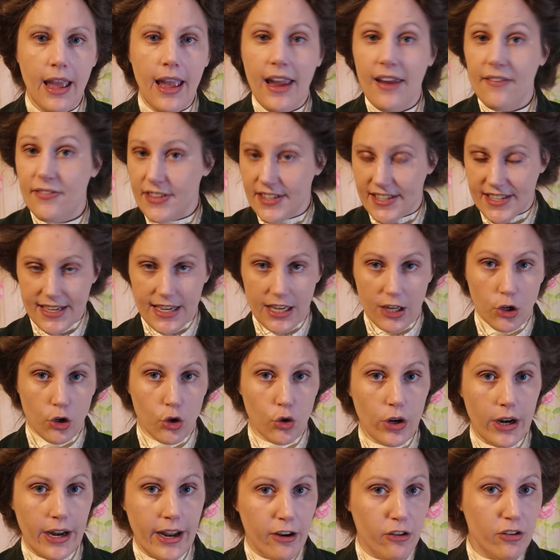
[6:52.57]
If the skin
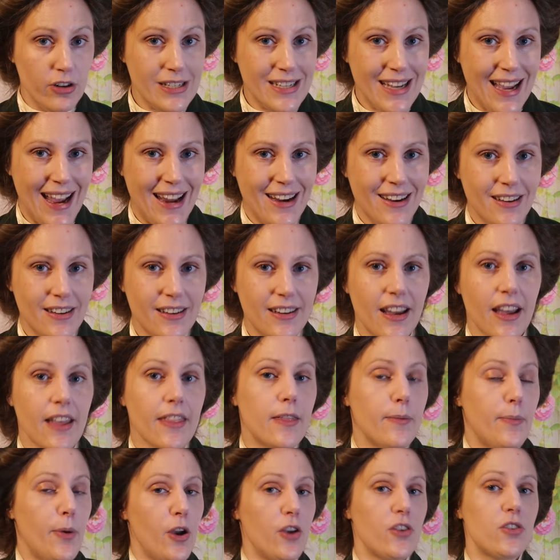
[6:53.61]
looked irritated,
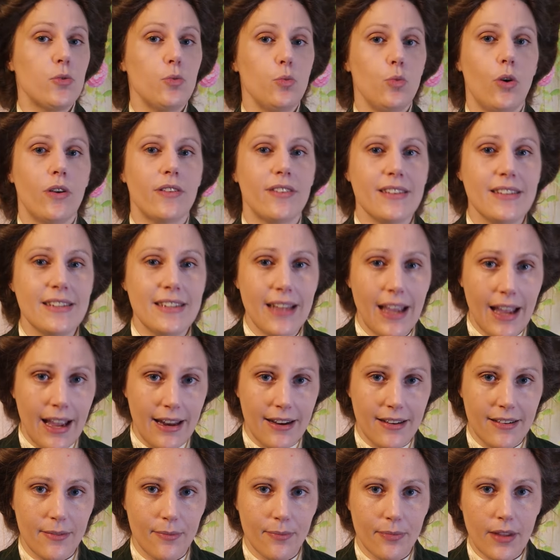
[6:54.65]
the person wasn't
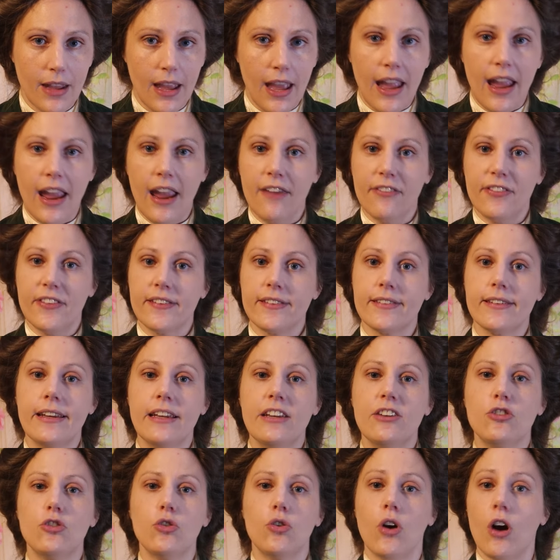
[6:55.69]
dead. If the
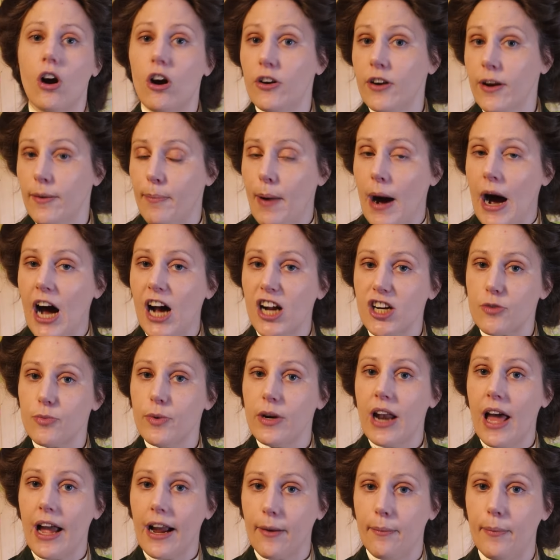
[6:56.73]
skin took on a
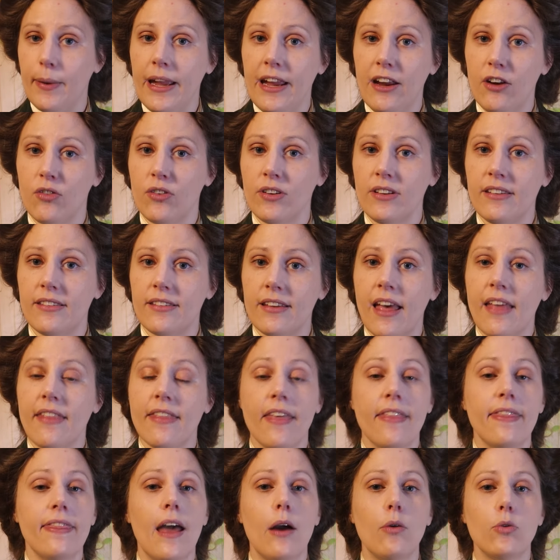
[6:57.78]
parchment-like appearance,
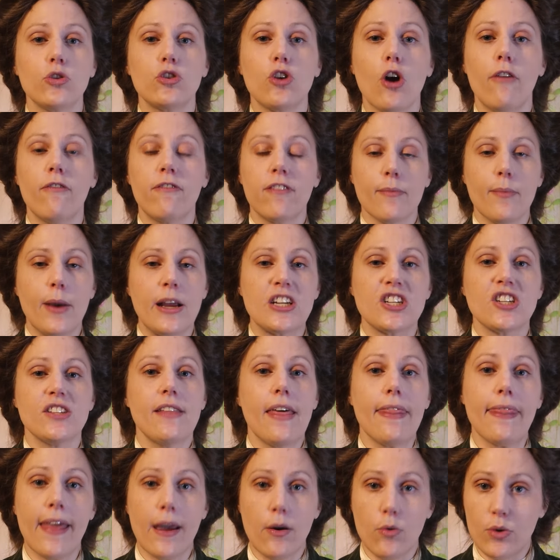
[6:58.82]
then that was confirmation
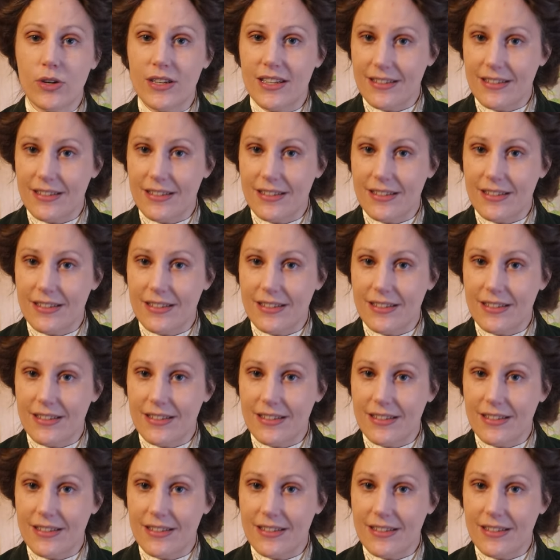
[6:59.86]
that they were